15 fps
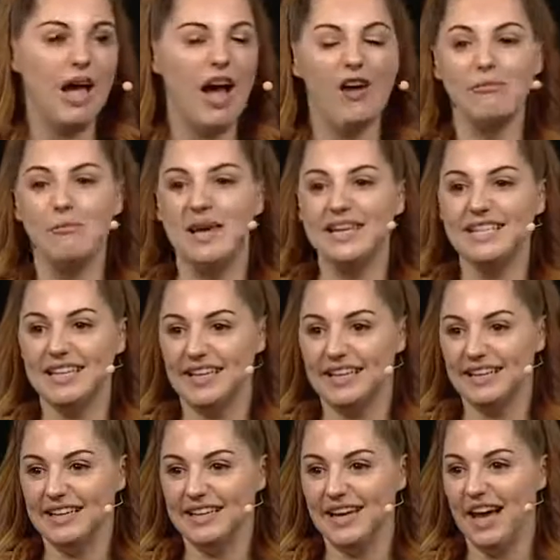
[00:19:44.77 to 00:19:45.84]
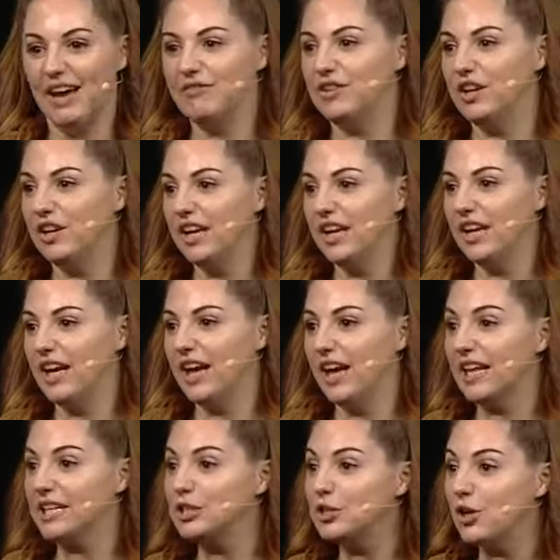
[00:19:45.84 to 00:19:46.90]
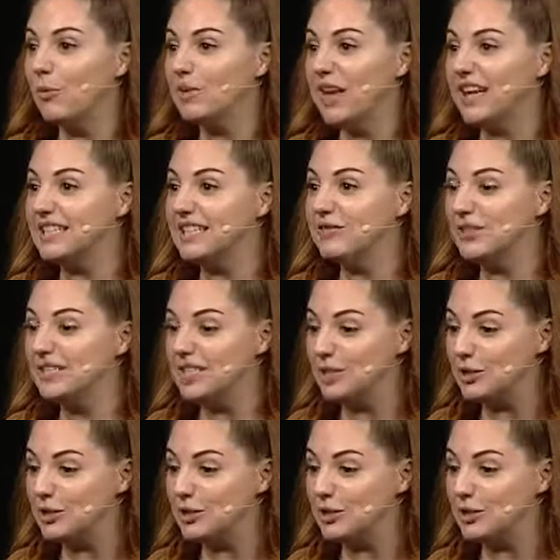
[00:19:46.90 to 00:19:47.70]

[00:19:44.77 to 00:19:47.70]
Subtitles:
I've made it, I've done it. And I stopped the activity.